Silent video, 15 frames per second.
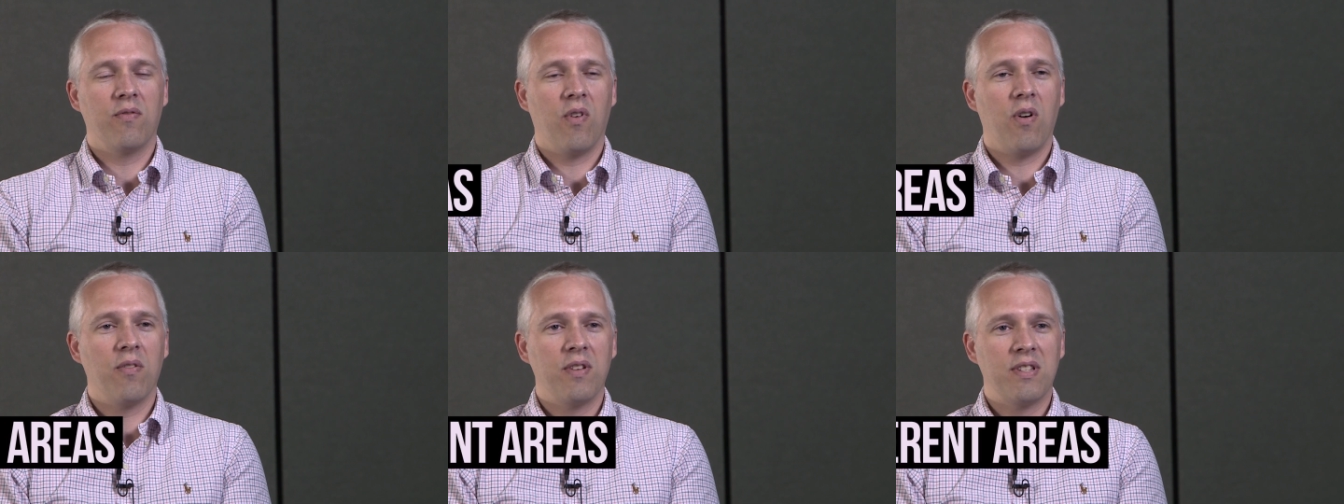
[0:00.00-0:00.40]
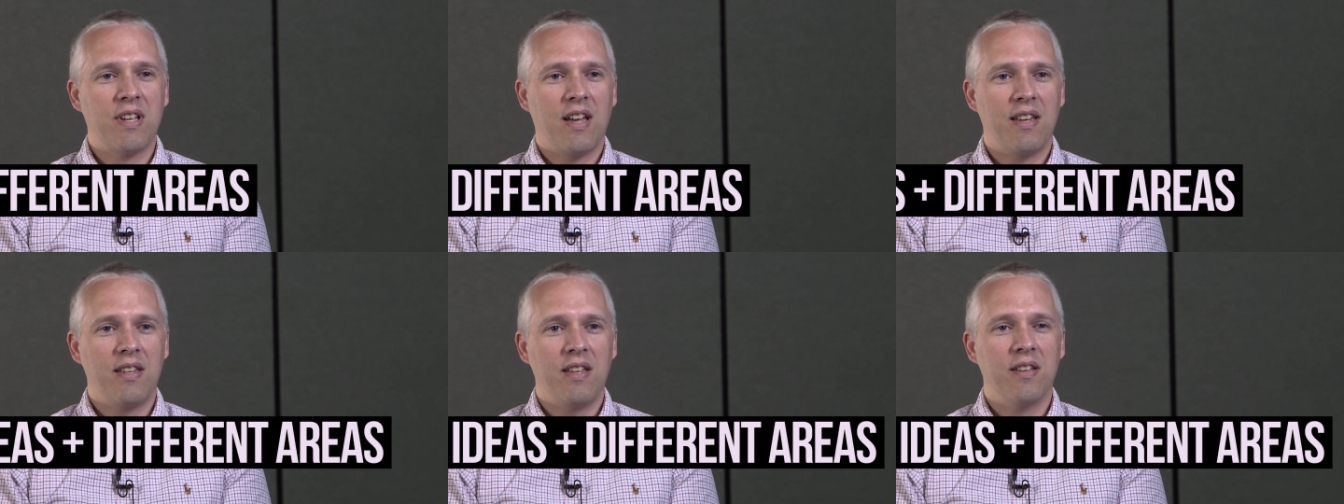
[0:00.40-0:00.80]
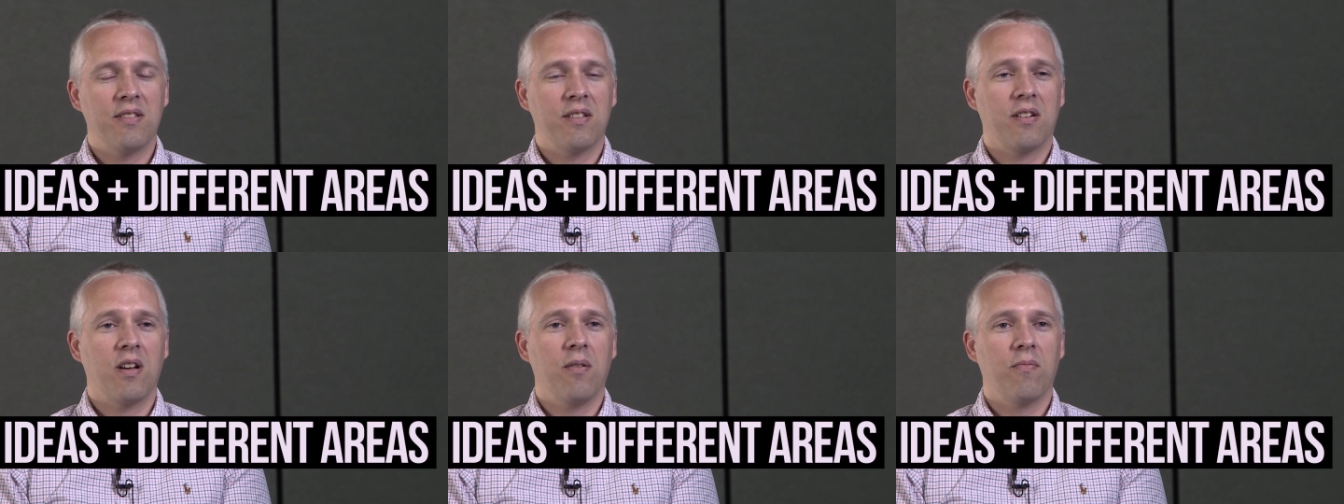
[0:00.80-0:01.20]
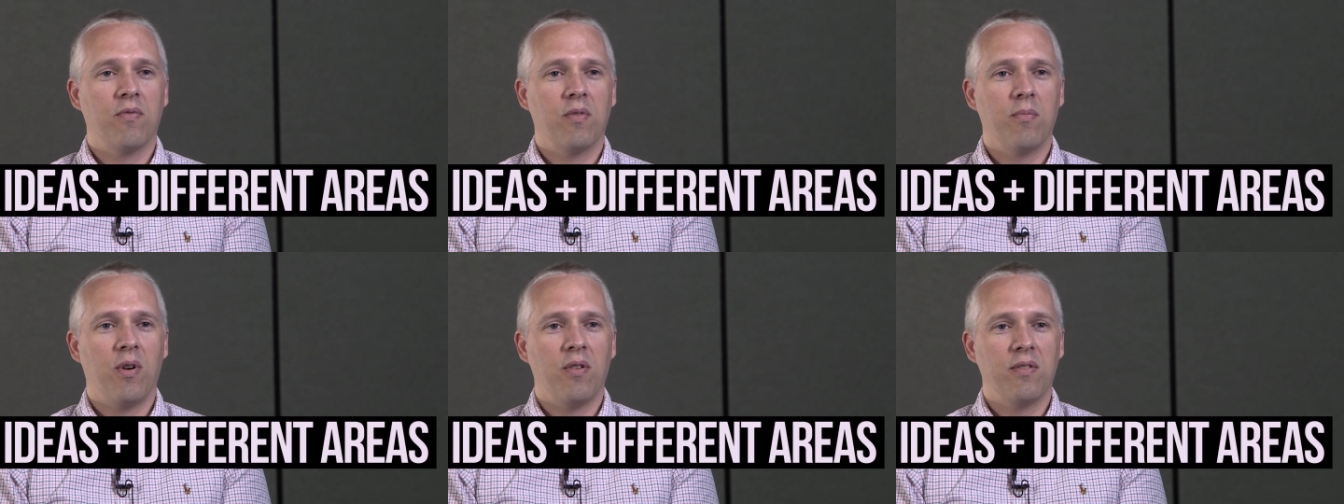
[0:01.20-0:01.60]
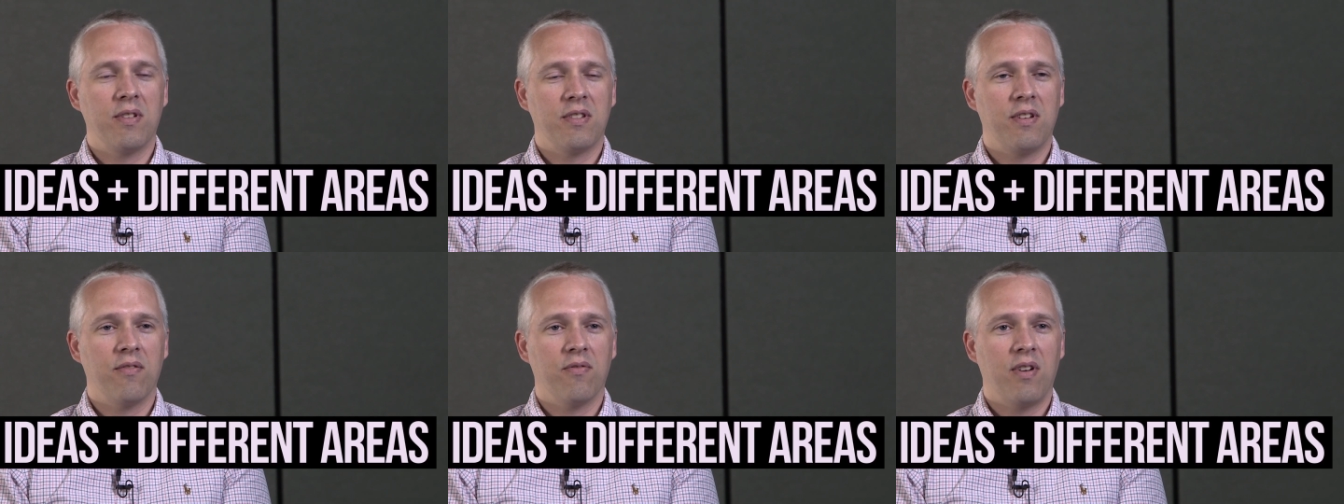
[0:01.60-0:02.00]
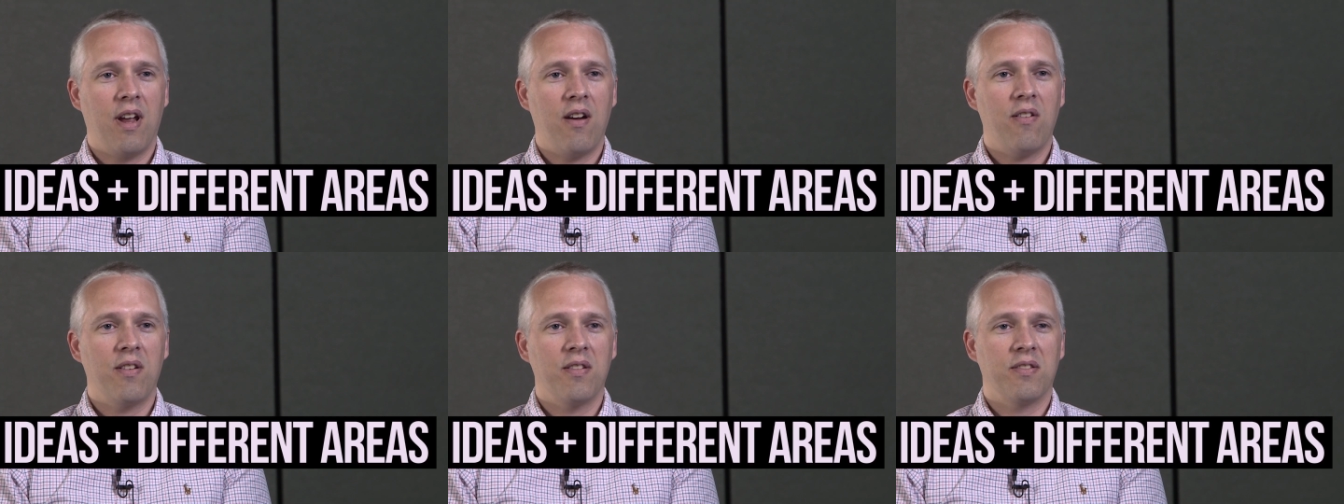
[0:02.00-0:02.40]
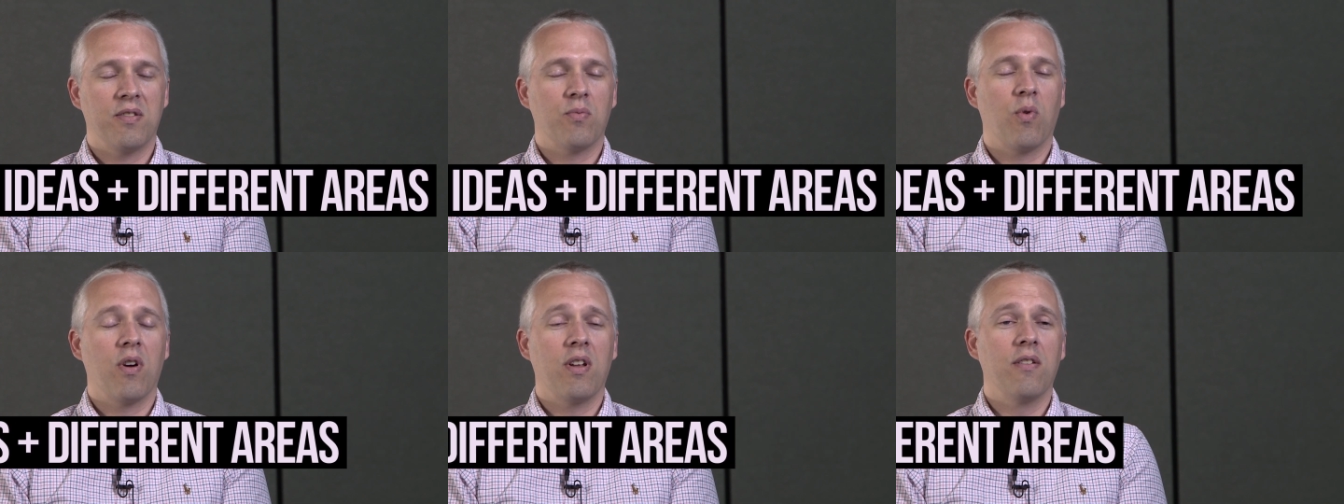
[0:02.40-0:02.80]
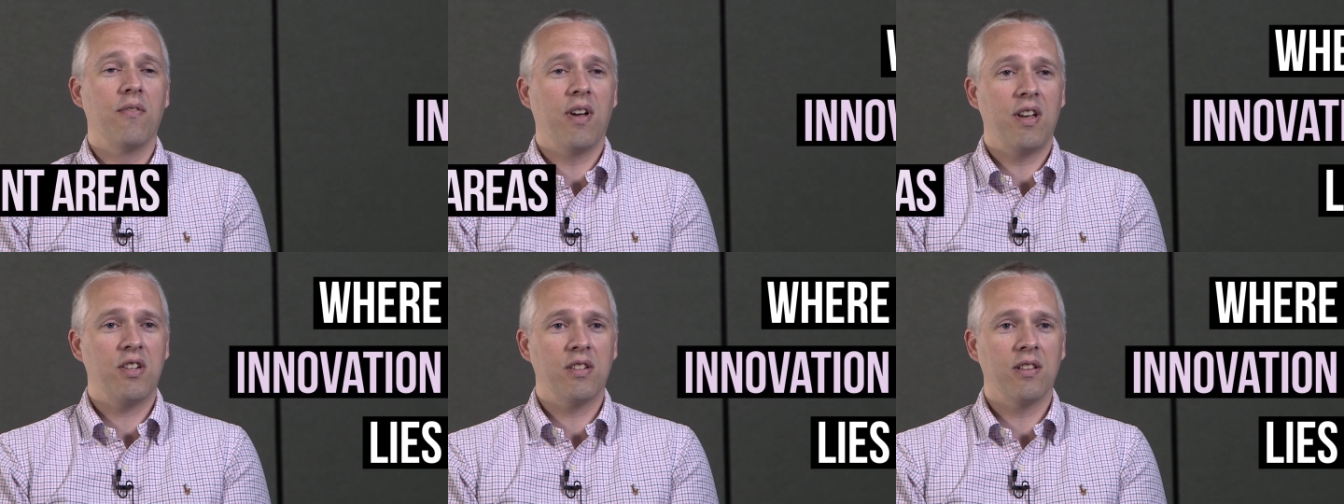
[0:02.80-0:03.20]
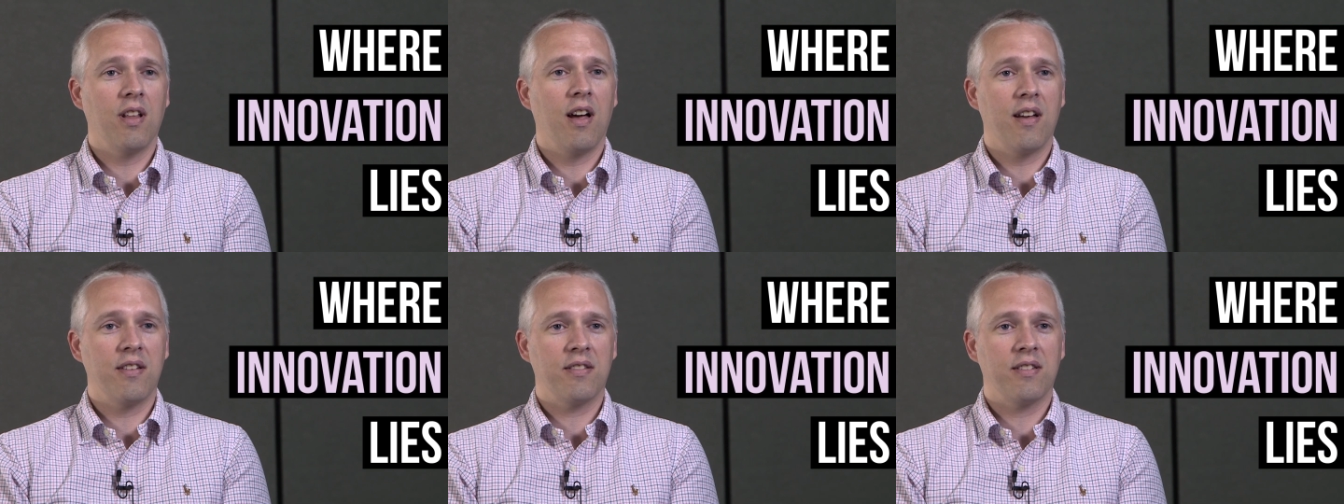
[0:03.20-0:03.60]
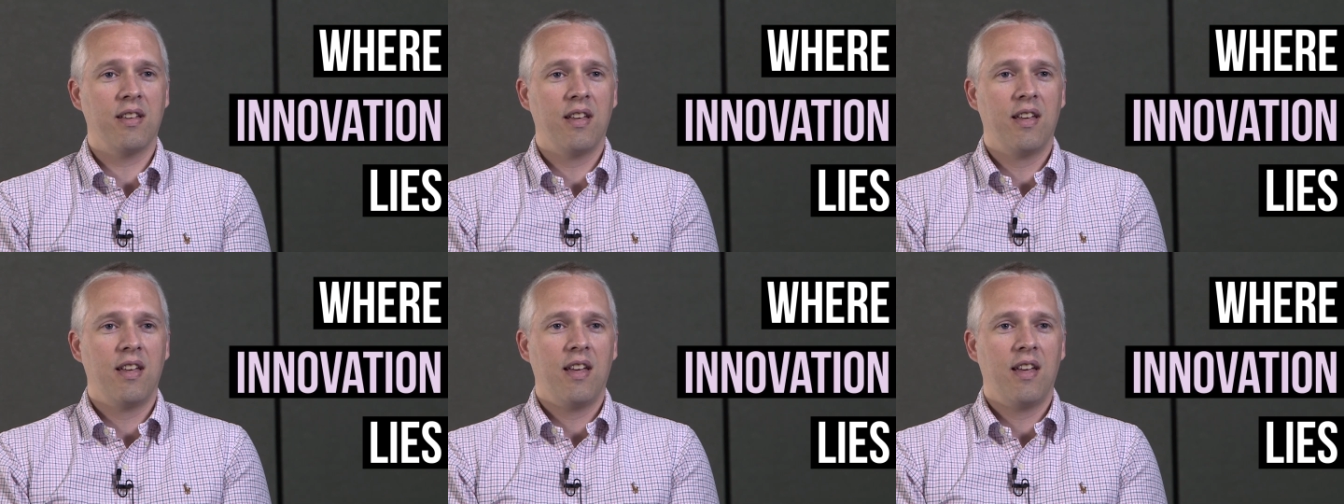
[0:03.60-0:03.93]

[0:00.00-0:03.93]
of all these ideas that come from all these different areas is where innovation lies.